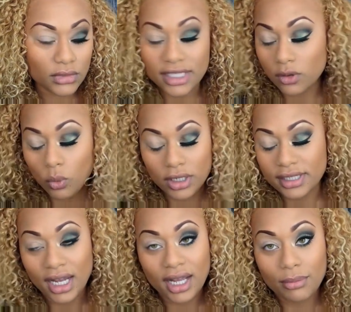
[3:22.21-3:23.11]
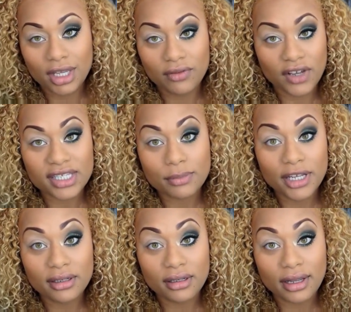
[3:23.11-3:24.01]
It's a one-time
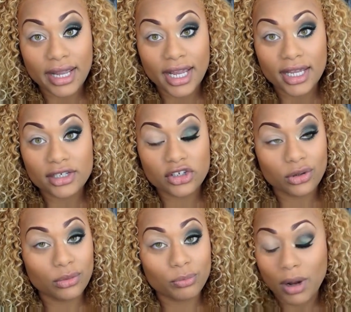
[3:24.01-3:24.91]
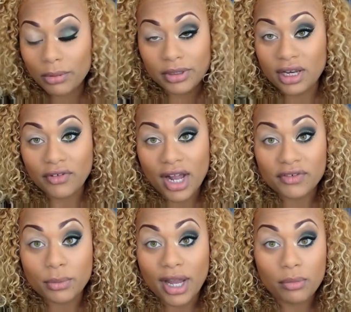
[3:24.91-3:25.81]
investment, and you'll probably never have
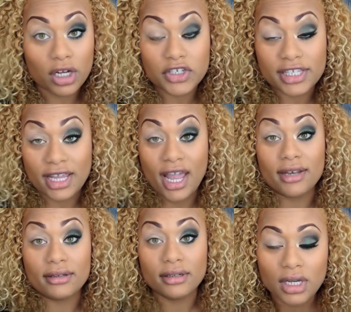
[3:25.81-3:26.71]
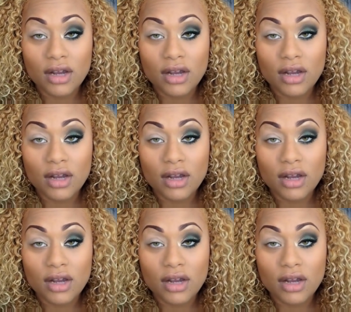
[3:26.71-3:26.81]
to buy brushes again.